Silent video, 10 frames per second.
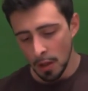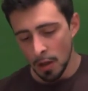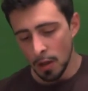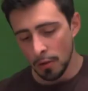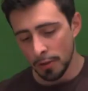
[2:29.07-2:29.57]

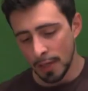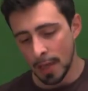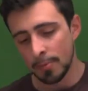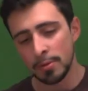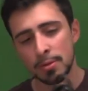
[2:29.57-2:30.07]
All the
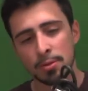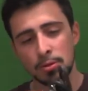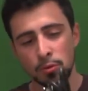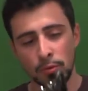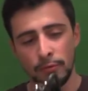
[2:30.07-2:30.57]
cables,
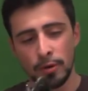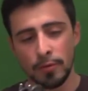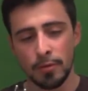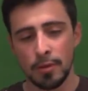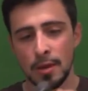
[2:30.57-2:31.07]
so we've
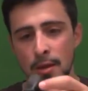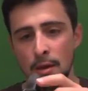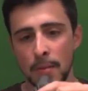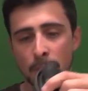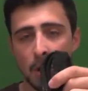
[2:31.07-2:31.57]
got the
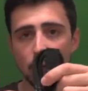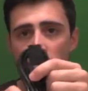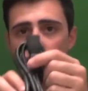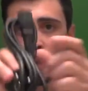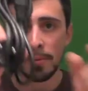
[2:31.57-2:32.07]
uh, power
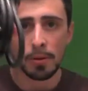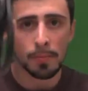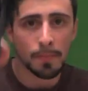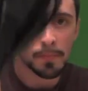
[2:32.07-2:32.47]
cable.